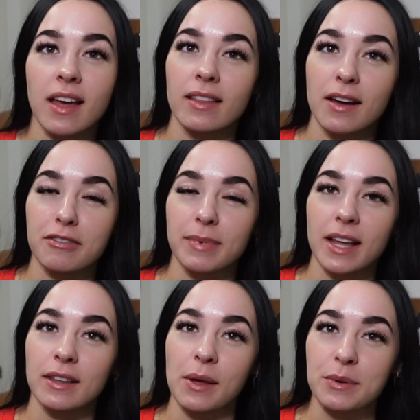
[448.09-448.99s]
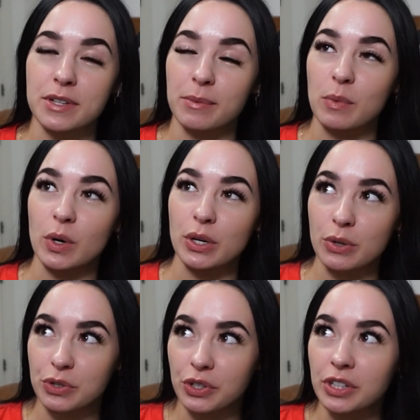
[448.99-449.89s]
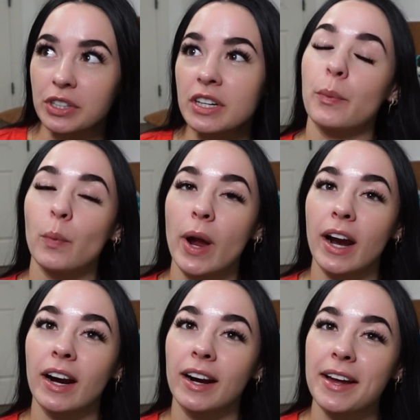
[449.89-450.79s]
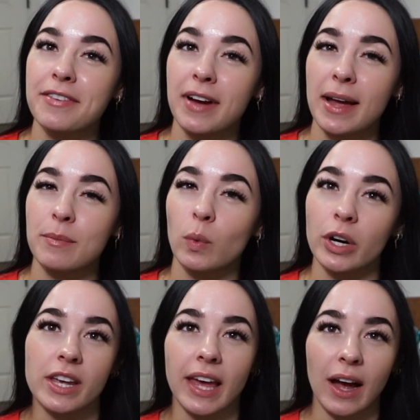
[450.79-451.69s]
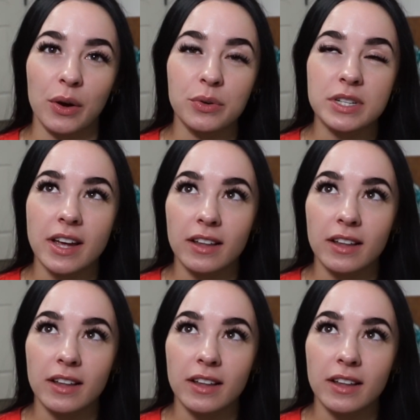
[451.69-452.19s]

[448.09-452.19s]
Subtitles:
A lot of my clothes are more neutral, where if I'm working out,